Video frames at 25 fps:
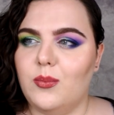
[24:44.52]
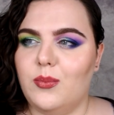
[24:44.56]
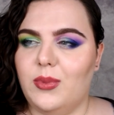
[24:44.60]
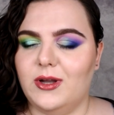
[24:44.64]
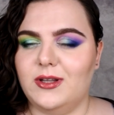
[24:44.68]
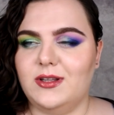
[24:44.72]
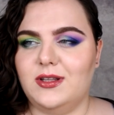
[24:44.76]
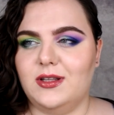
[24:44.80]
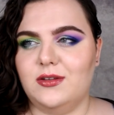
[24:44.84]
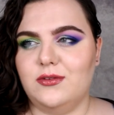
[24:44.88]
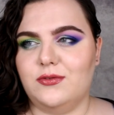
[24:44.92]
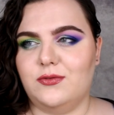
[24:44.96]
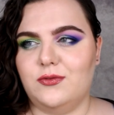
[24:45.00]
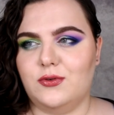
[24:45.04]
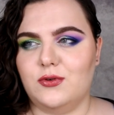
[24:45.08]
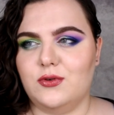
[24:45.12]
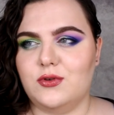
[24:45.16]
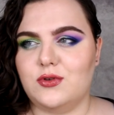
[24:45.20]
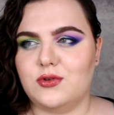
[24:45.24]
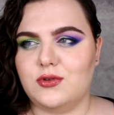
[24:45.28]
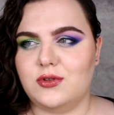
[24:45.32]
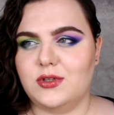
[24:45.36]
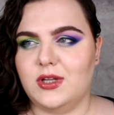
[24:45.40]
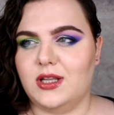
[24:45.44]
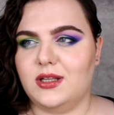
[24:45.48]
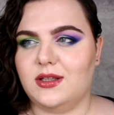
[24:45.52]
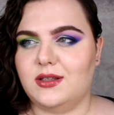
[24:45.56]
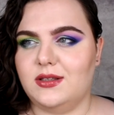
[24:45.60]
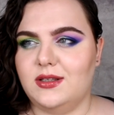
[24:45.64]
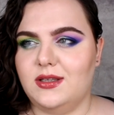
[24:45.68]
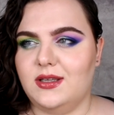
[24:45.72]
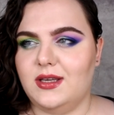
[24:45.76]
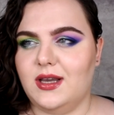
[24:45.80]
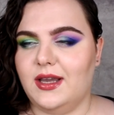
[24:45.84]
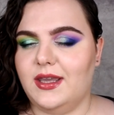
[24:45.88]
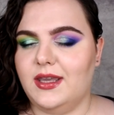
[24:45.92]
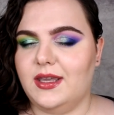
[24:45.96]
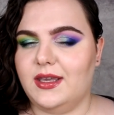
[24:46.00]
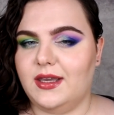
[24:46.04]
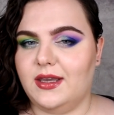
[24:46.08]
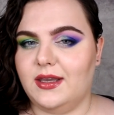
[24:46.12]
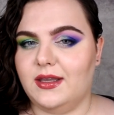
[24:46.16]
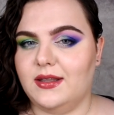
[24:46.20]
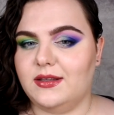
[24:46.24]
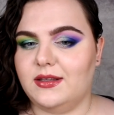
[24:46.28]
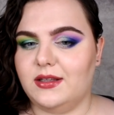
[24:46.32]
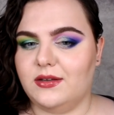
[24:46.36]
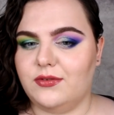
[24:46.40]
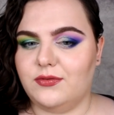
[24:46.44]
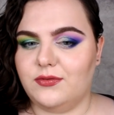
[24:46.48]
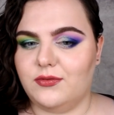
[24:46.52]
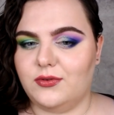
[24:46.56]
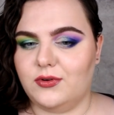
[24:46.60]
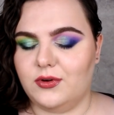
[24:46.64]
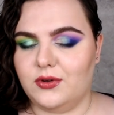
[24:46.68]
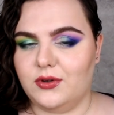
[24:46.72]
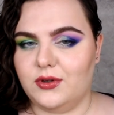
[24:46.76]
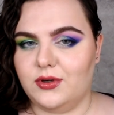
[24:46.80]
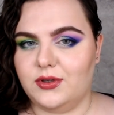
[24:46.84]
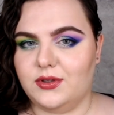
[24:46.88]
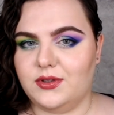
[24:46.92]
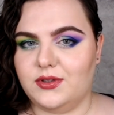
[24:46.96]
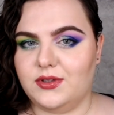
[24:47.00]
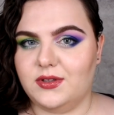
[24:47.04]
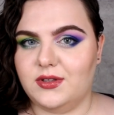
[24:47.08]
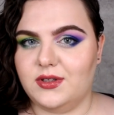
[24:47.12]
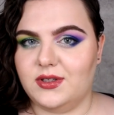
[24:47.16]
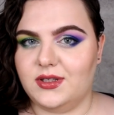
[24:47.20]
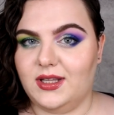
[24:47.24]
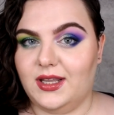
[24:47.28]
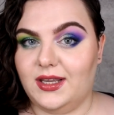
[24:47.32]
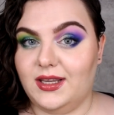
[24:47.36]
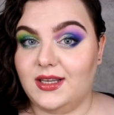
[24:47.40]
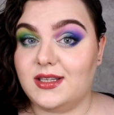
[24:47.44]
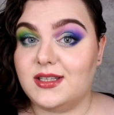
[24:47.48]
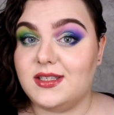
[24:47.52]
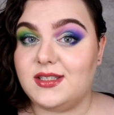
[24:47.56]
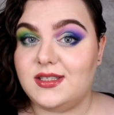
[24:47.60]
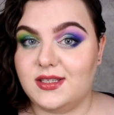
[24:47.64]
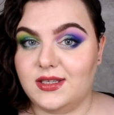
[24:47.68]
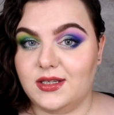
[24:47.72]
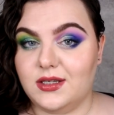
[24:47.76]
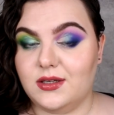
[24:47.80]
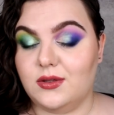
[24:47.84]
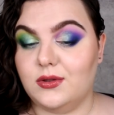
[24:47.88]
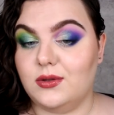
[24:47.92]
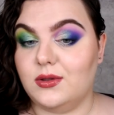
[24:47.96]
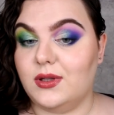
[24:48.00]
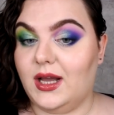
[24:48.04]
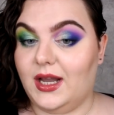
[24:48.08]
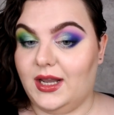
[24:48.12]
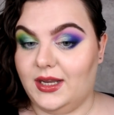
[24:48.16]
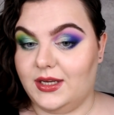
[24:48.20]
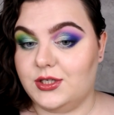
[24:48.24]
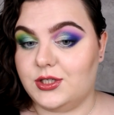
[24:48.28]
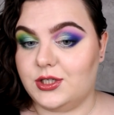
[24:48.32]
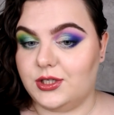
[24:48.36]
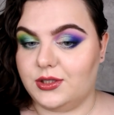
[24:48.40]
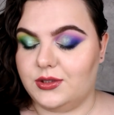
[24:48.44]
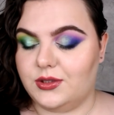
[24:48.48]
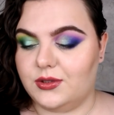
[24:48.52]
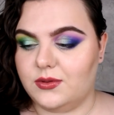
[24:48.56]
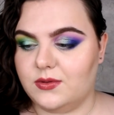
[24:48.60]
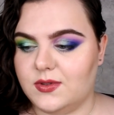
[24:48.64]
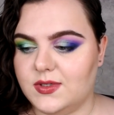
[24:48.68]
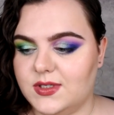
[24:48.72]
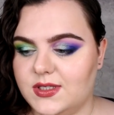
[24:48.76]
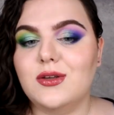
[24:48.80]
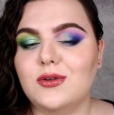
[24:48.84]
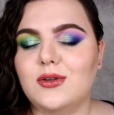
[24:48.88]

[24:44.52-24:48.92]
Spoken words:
But unfortunately I can't afford like single eyeshadows.